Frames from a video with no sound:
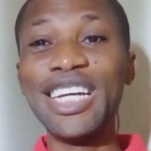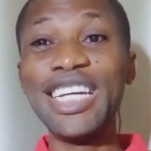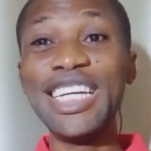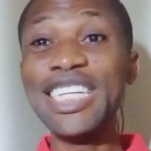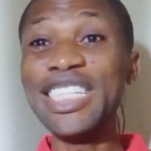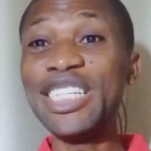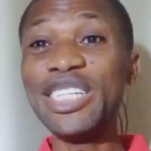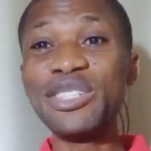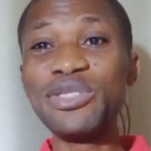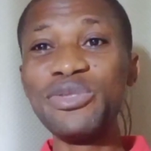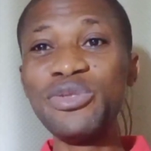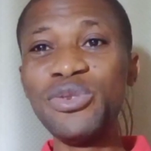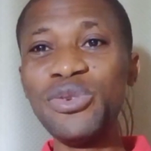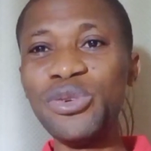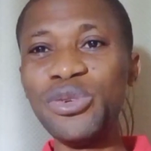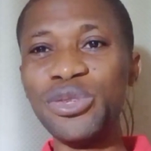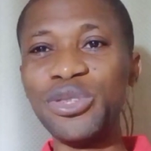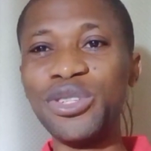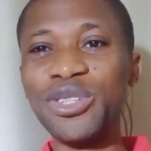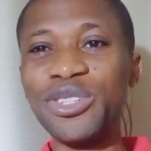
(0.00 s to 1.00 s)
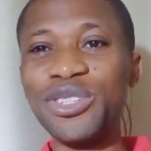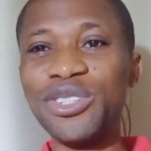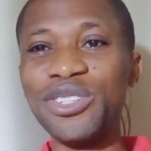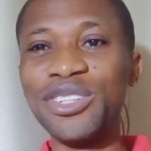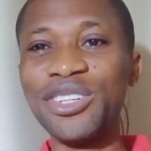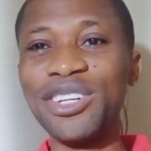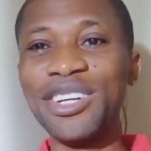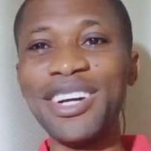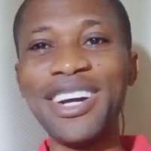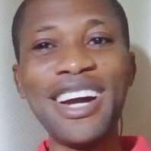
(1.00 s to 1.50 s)
It is good
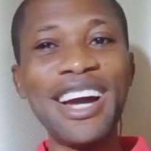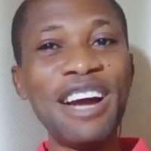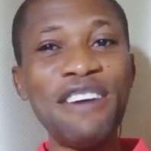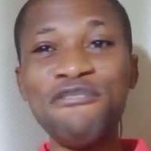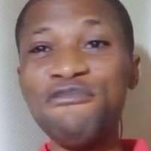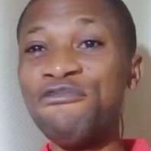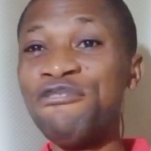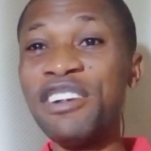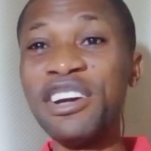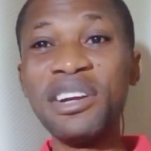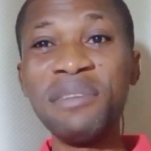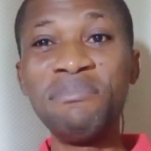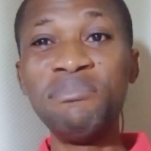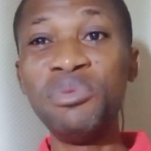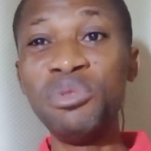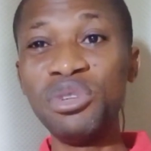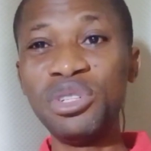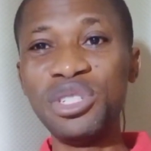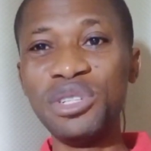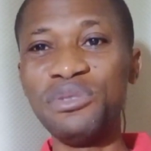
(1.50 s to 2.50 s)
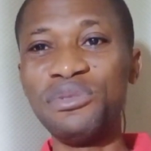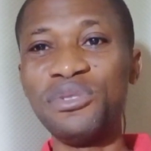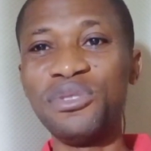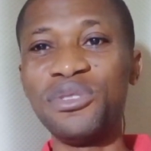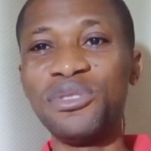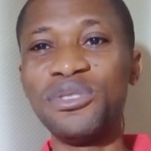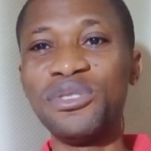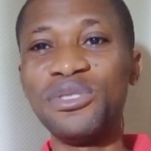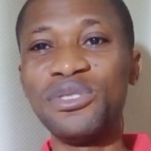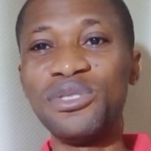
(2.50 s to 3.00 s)
and very
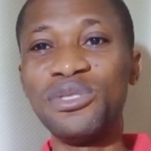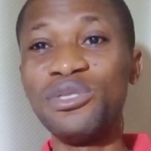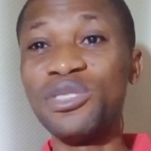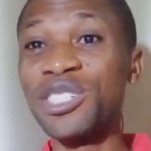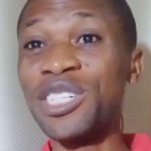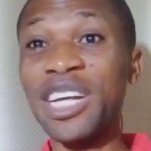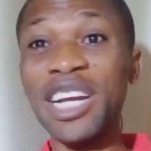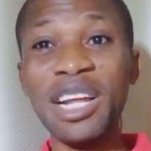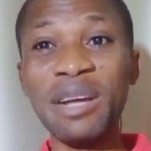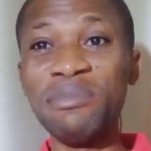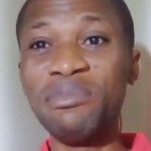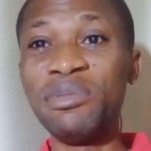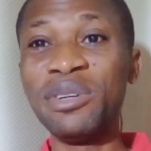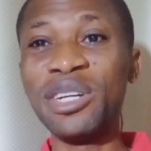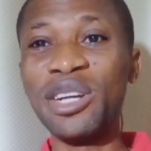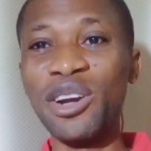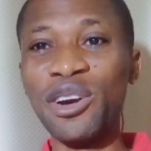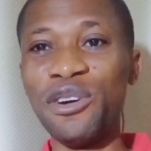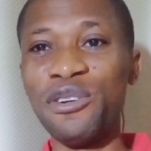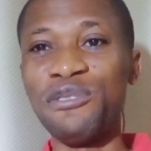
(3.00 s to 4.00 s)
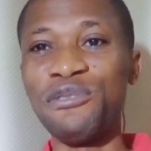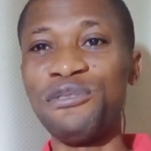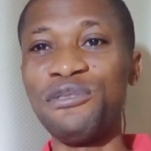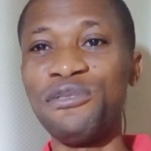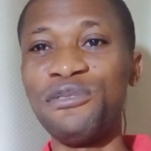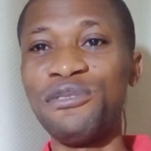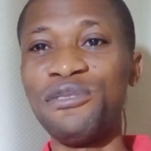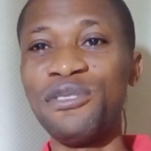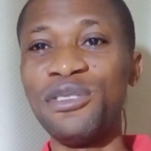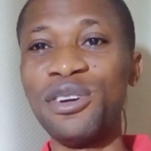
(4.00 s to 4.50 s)
beautiful to celebrate love.
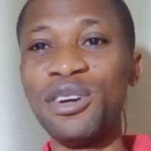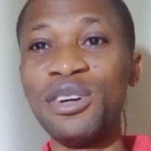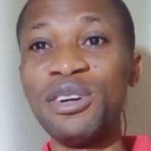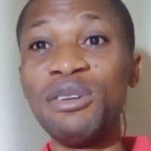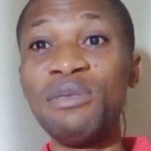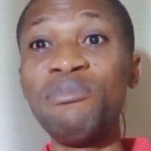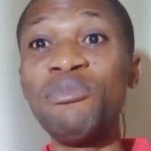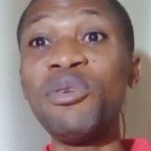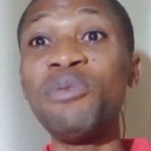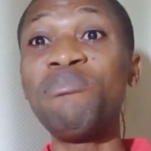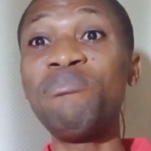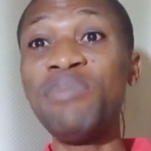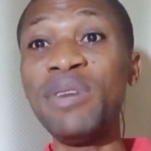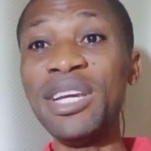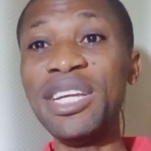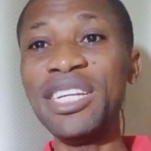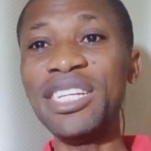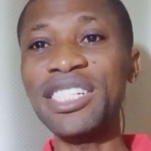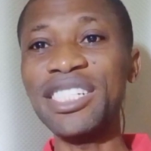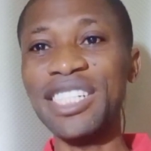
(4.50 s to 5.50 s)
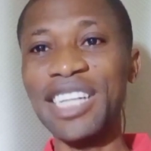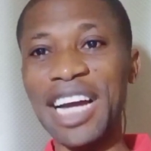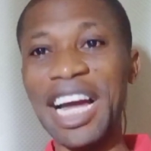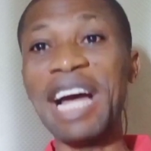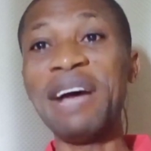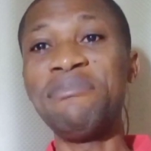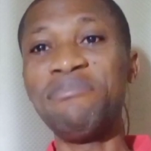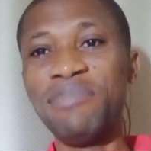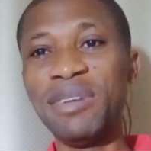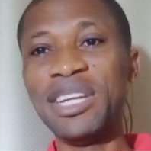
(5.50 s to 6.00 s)
But please
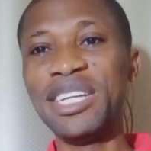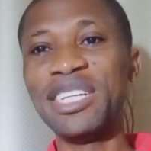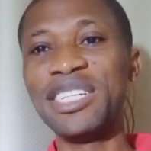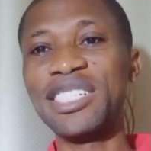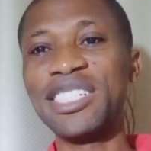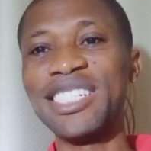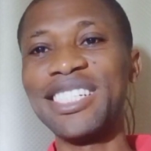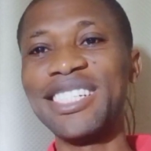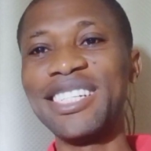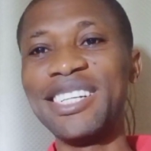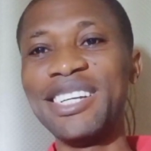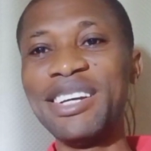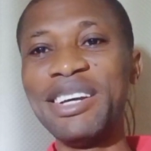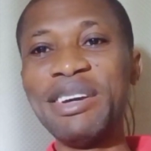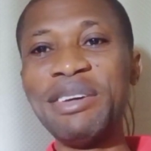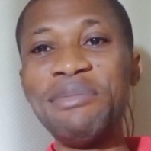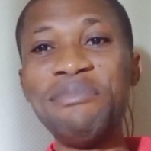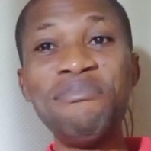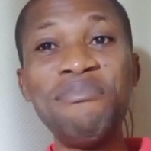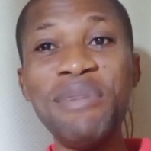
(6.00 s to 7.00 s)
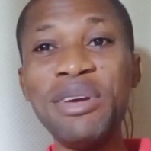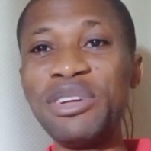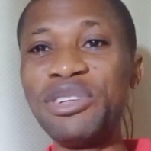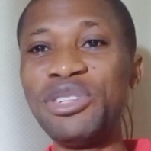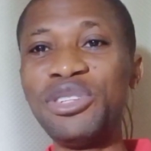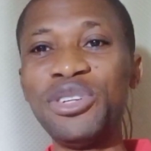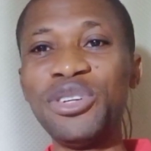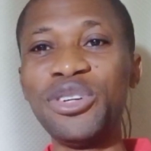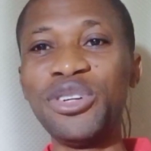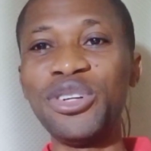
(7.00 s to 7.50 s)
and please, make
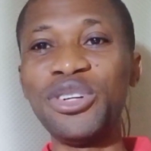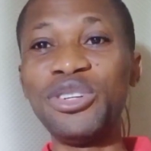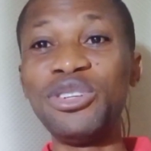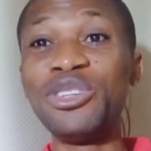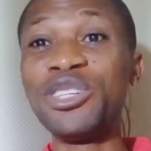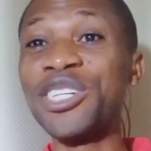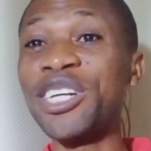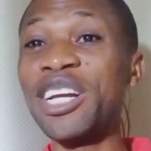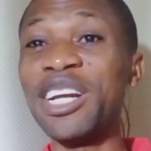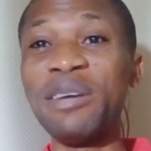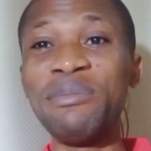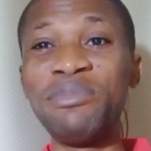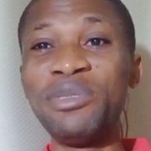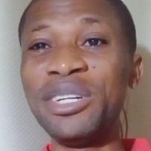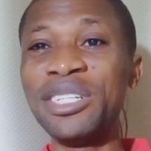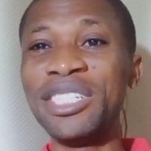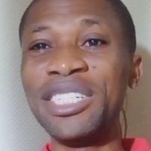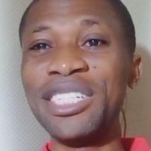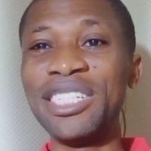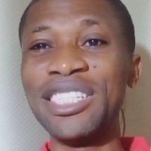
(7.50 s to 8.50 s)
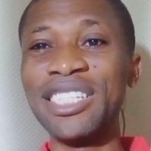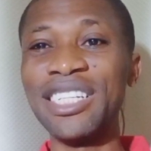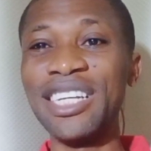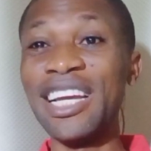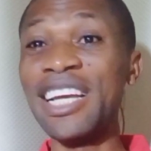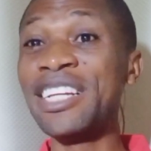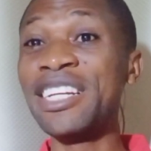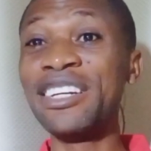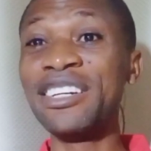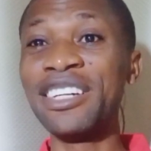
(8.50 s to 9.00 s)
sure you celebrate it
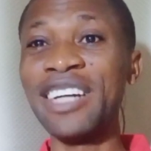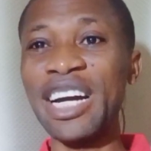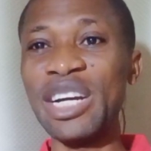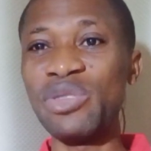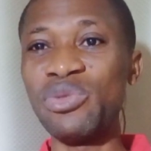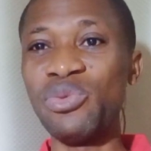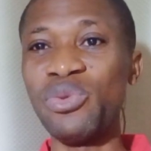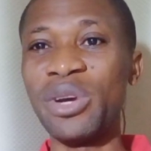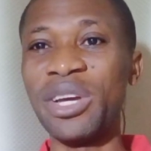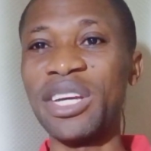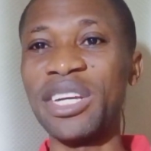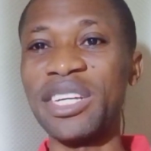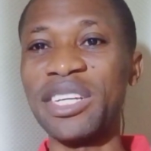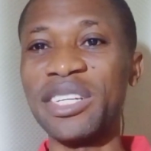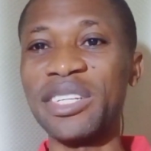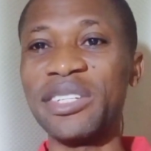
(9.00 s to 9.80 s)
in the right way